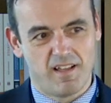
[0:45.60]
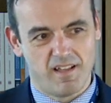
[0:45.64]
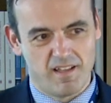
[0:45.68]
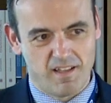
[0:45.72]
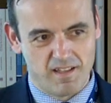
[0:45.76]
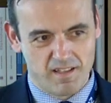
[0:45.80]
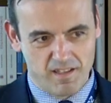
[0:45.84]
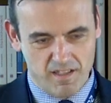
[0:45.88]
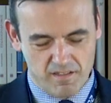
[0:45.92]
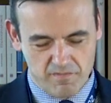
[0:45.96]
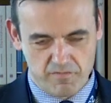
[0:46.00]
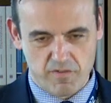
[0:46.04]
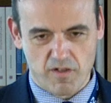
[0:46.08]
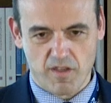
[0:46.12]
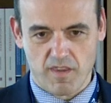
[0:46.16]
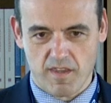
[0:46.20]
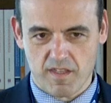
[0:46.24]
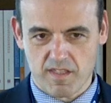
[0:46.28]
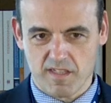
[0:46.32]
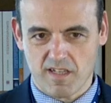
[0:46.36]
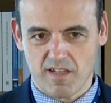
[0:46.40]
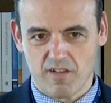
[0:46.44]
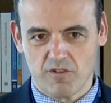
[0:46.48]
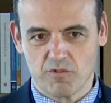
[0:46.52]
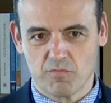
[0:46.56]
And for the
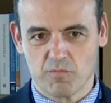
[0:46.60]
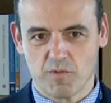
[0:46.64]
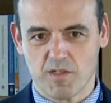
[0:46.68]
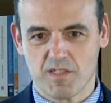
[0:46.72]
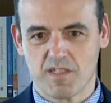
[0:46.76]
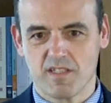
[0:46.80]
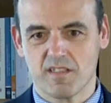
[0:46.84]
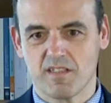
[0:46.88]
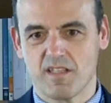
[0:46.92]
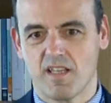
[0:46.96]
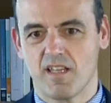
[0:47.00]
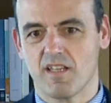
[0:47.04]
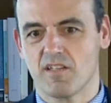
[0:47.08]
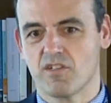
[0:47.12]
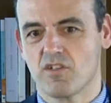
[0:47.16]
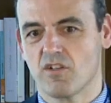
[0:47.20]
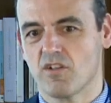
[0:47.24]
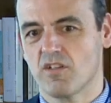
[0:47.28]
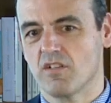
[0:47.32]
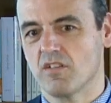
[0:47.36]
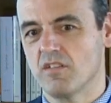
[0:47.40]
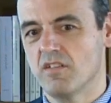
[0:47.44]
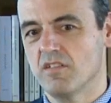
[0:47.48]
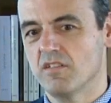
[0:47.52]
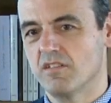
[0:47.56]
second
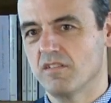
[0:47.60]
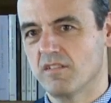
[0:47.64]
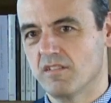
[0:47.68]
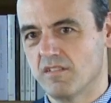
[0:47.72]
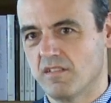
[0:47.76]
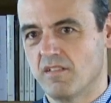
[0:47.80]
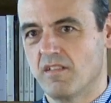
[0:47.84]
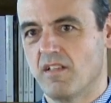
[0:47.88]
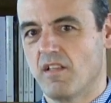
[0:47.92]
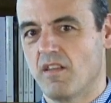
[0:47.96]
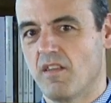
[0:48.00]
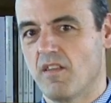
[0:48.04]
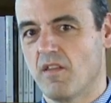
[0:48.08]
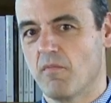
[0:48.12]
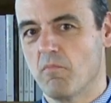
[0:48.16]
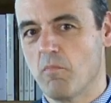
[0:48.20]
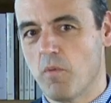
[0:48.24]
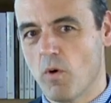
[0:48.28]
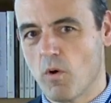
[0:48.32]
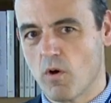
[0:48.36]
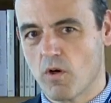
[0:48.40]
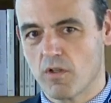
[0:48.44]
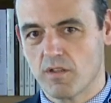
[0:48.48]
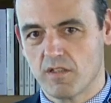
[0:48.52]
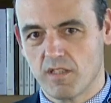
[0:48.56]
presentation, the
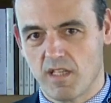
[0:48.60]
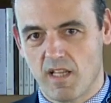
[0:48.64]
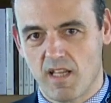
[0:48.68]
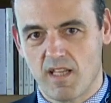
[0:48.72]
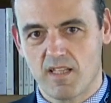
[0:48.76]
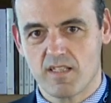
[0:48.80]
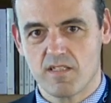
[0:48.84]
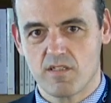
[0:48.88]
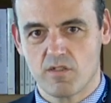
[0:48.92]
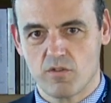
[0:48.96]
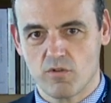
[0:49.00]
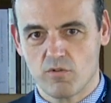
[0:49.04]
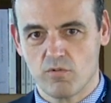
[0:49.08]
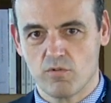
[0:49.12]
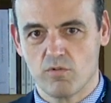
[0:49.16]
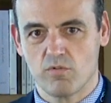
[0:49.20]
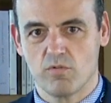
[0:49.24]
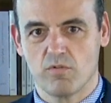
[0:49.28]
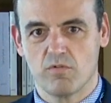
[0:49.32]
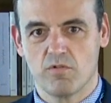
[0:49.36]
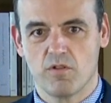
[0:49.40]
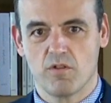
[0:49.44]
board has to